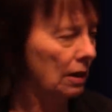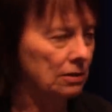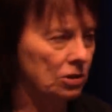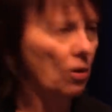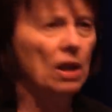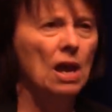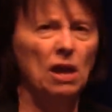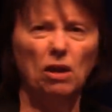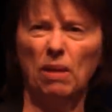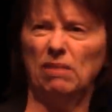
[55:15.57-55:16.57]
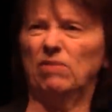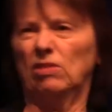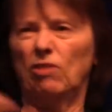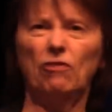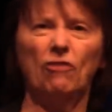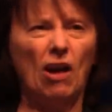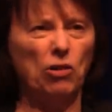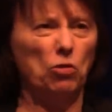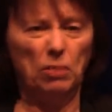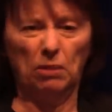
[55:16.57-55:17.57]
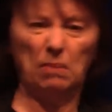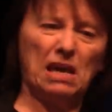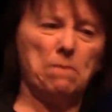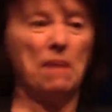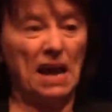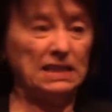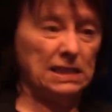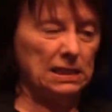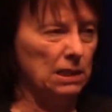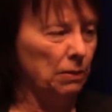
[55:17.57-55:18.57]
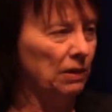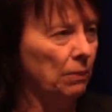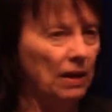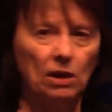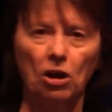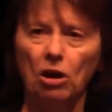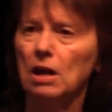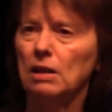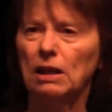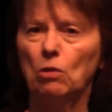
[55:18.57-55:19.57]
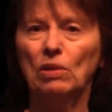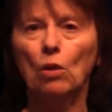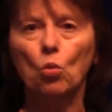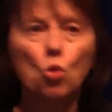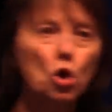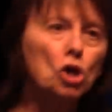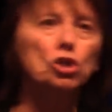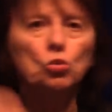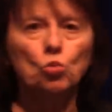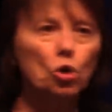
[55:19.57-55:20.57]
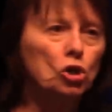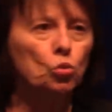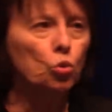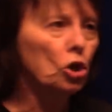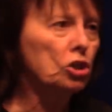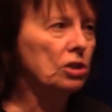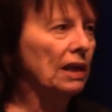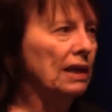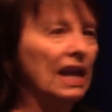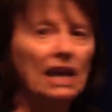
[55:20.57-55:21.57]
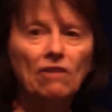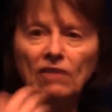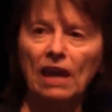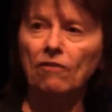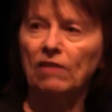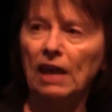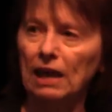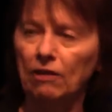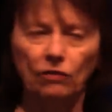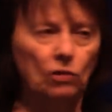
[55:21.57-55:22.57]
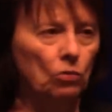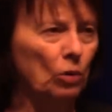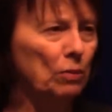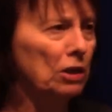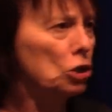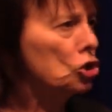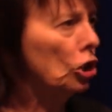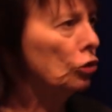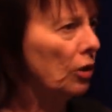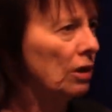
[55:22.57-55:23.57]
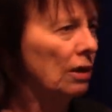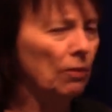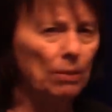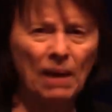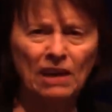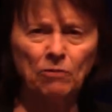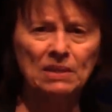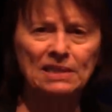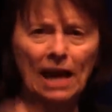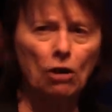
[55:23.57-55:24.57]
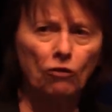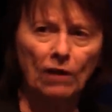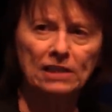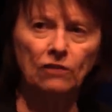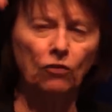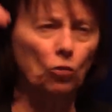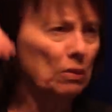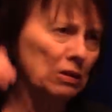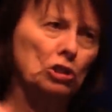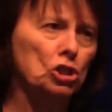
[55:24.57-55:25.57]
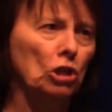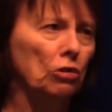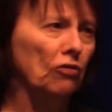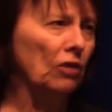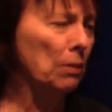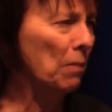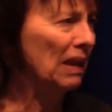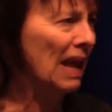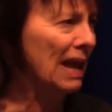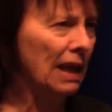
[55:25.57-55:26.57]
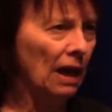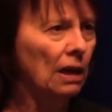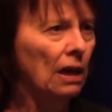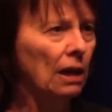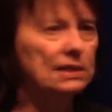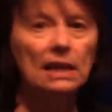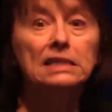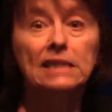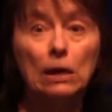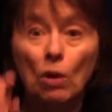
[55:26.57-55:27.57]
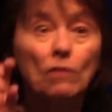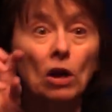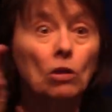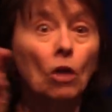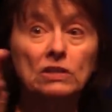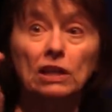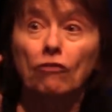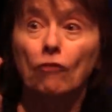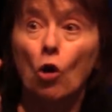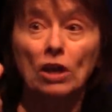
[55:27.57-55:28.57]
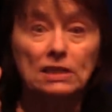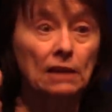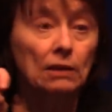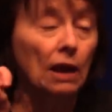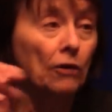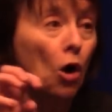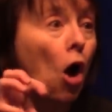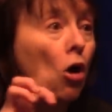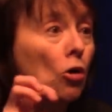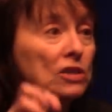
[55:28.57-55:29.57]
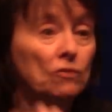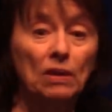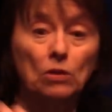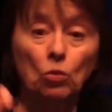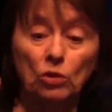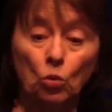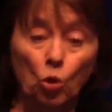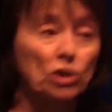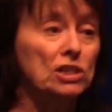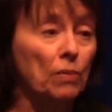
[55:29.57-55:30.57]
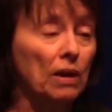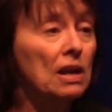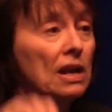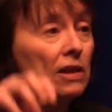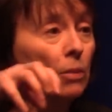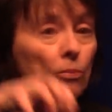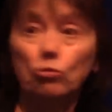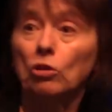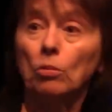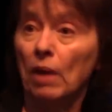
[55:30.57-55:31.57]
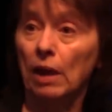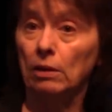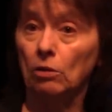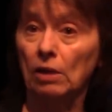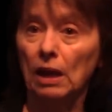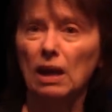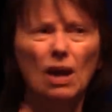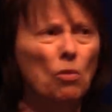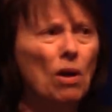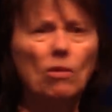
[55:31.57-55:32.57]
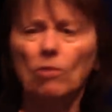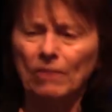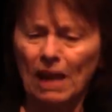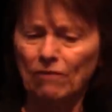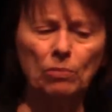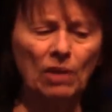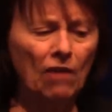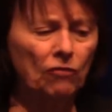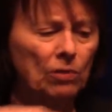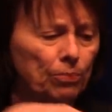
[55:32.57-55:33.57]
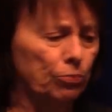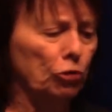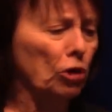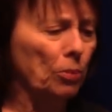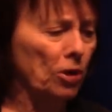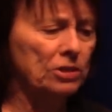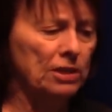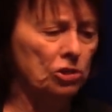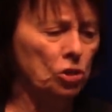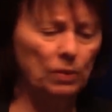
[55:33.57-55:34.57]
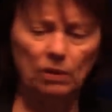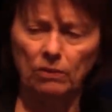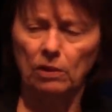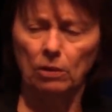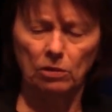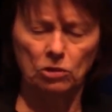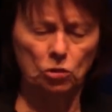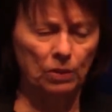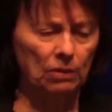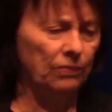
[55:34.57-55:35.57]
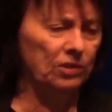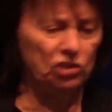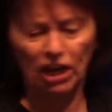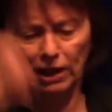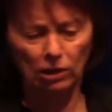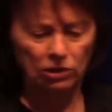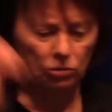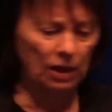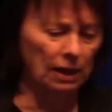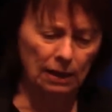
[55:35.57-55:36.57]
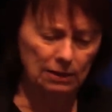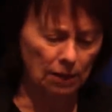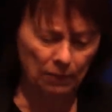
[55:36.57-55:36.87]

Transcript: And so, you know, my grandfather would be making baskets in the, in the backyard. They, they worked worked, worked, worked. They gave, gave, gave to women and children. Men have been sacrificing for women and children for like millennia. And so instead, we have all this like focus on the, on the horrors of men, the, the worst men, the brutal men. Okay. Well, every every brutal person should be you know should be jailed. Okay.